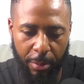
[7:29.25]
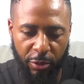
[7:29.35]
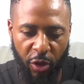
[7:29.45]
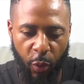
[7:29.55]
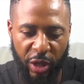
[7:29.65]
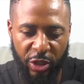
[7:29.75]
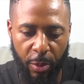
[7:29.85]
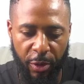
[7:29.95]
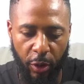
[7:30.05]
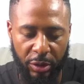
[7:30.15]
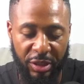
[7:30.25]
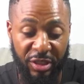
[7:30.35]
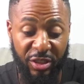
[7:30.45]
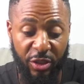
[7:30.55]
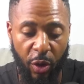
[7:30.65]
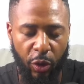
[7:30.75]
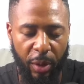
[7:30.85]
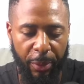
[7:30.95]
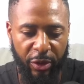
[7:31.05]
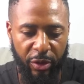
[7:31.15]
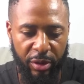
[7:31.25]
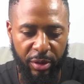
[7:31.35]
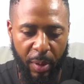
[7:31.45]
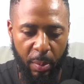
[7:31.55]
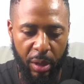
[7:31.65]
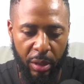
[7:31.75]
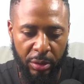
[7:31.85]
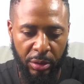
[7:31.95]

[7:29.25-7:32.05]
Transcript: Just Welch coming out. This is not a good opportunity, probably.